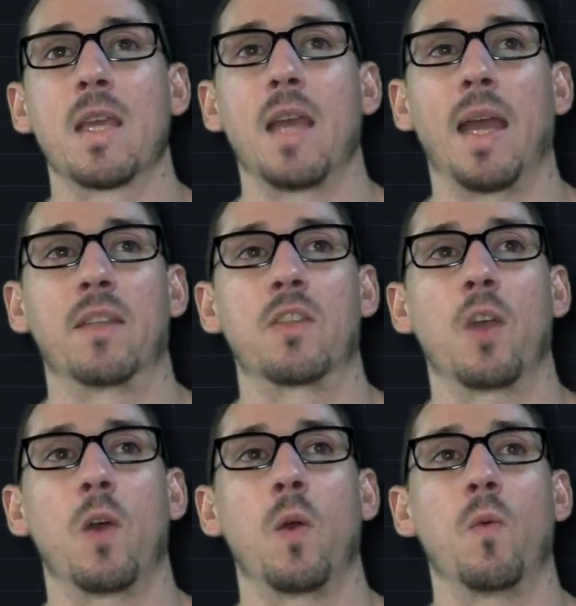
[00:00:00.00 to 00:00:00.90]
And
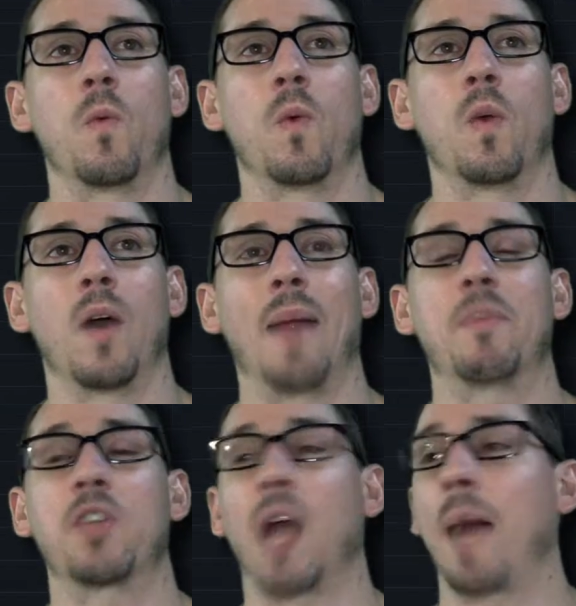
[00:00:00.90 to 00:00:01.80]
so I'm
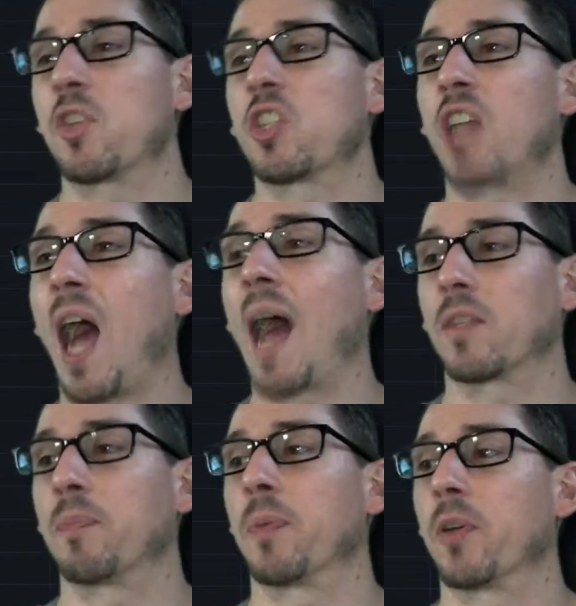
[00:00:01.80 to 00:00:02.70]

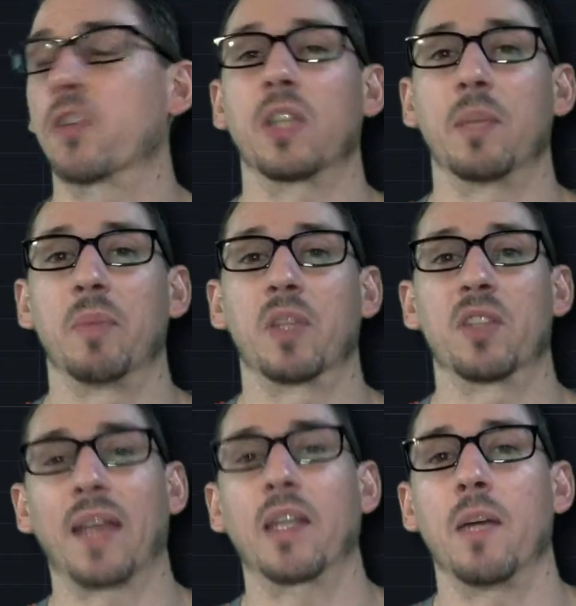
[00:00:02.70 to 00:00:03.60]
shocked personally, because
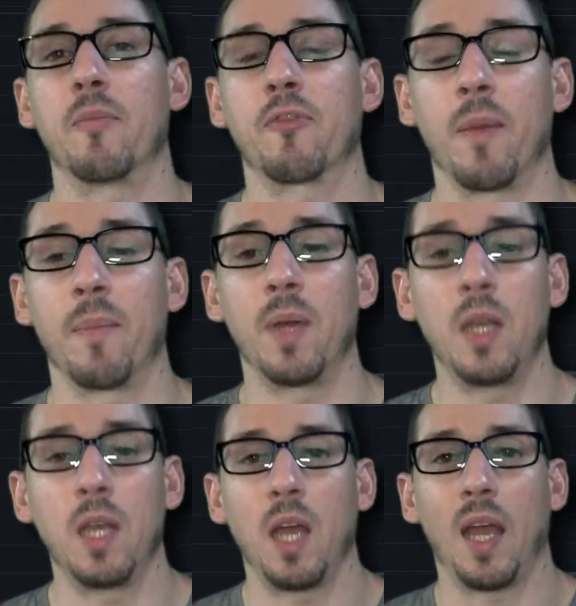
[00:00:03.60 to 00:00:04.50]
I come from
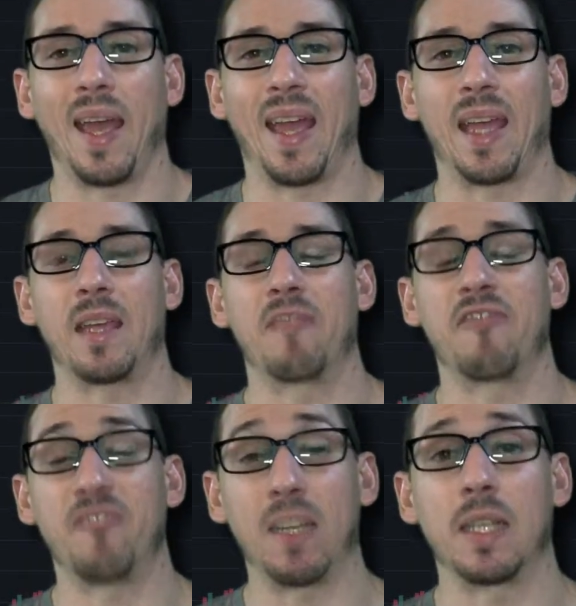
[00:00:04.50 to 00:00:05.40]
a
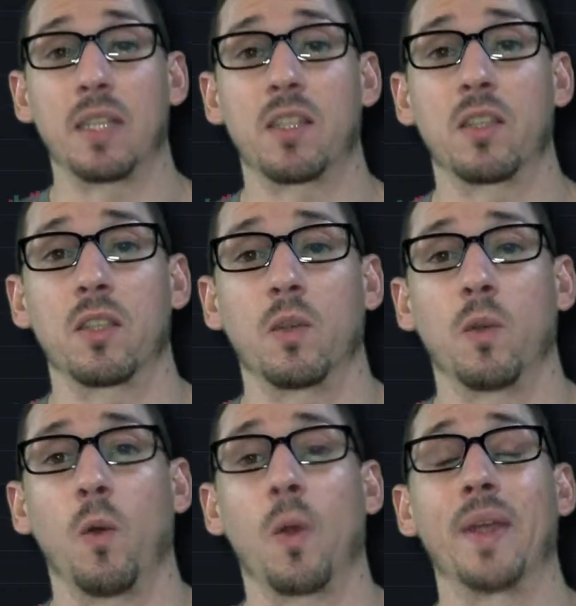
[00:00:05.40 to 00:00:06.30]

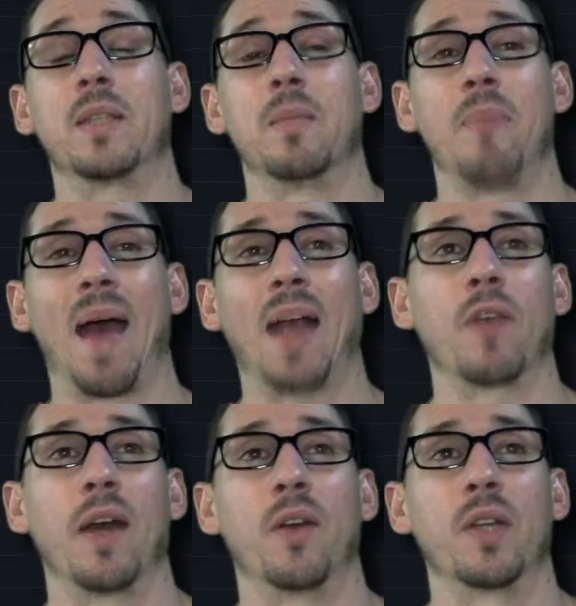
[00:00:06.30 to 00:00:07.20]
fitness-oriented
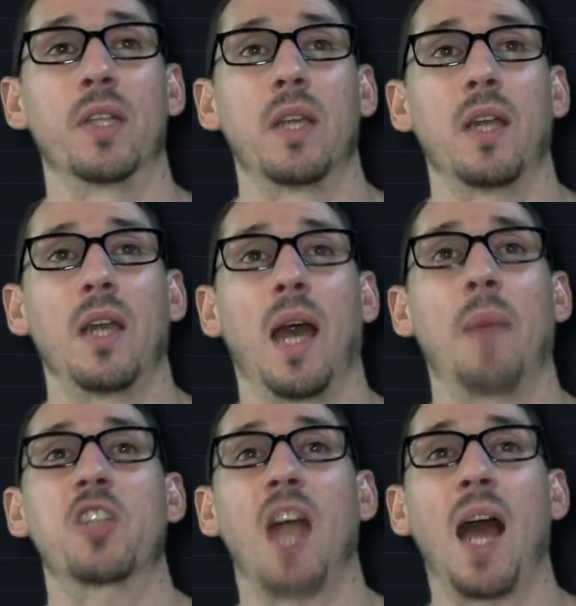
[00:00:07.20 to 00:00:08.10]
background. I'm
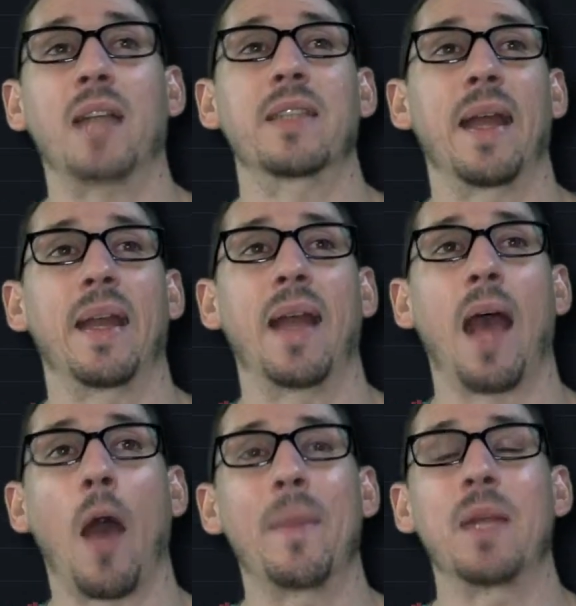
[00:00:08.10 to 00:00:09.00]
shocked at
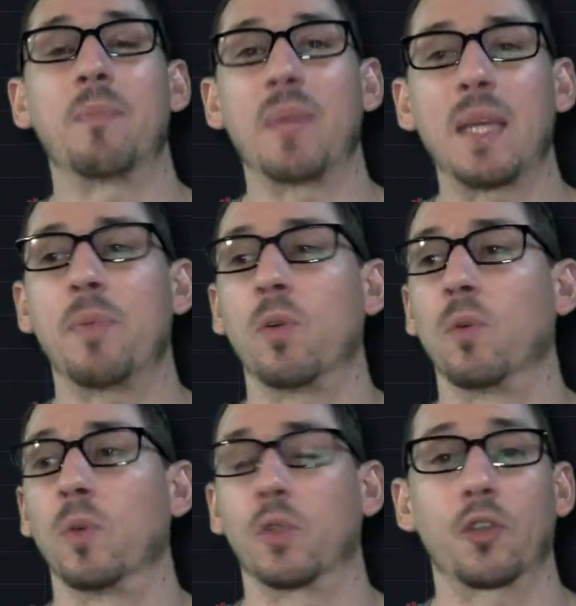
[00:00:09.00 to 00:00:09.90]
how many people
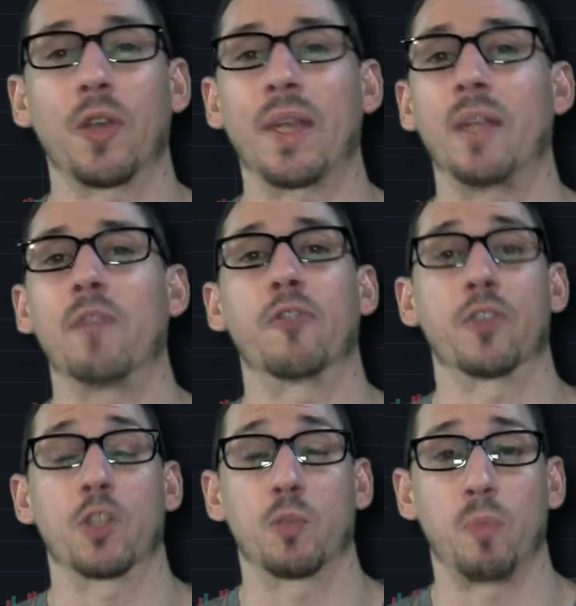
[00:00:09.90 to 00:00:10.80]
will train for
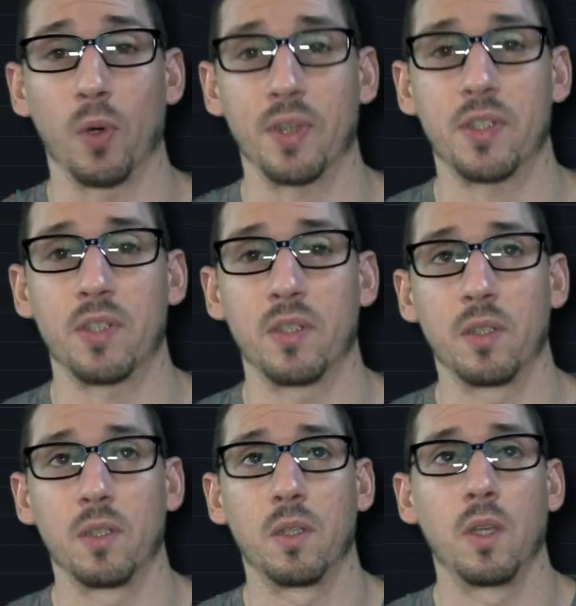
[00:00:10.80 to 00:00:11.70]
sports,
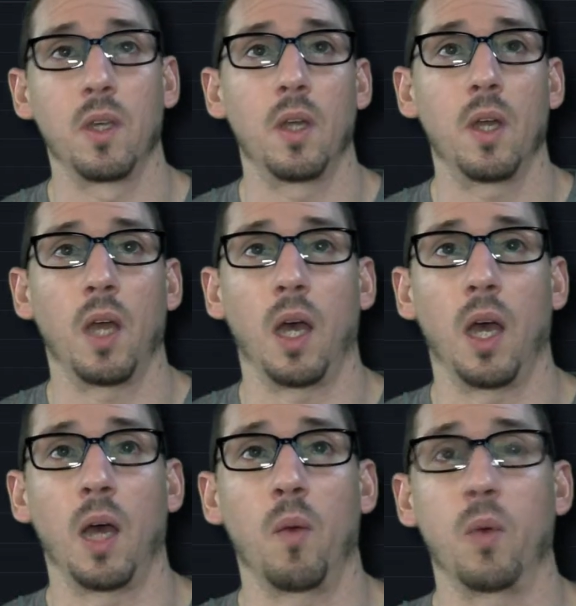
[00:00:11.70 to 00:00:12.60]

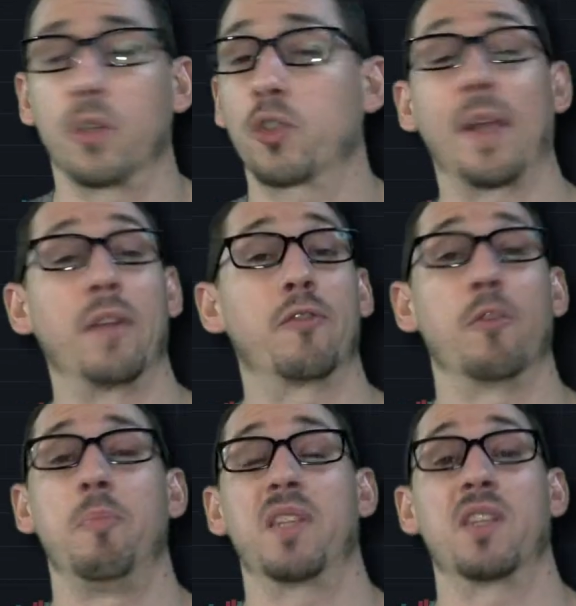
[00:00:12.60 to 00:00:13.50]
will train for
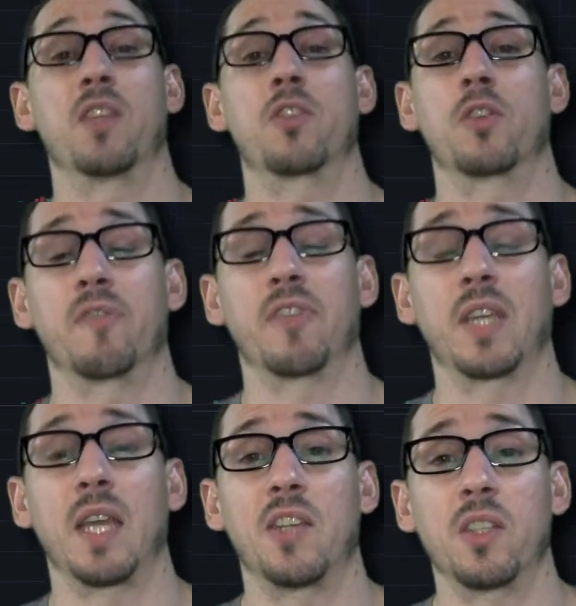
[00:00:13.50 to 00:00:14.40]
business
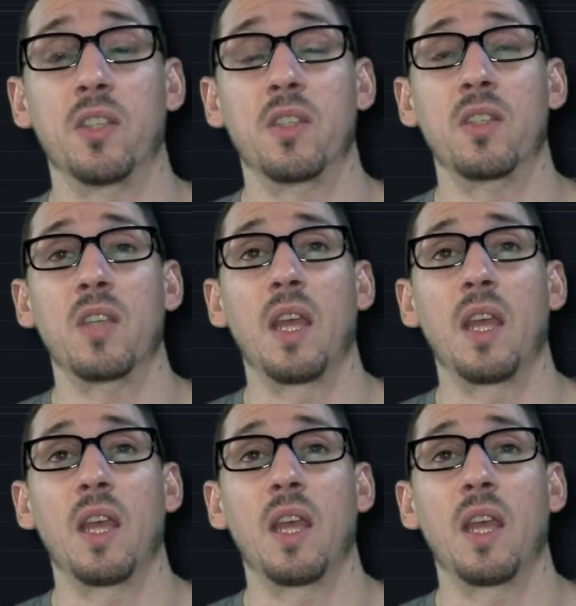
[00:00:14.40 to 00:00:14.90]
certifications,